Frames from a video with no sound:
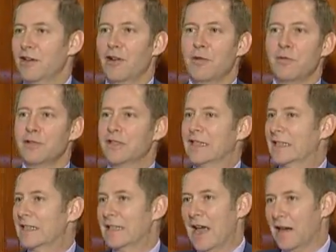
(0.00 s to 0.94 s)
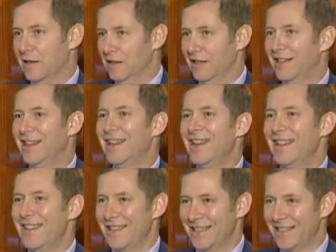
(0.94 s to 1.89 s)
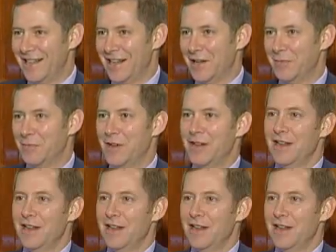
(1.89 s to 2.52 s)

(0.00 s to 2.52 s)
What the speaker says: almost exactly the same.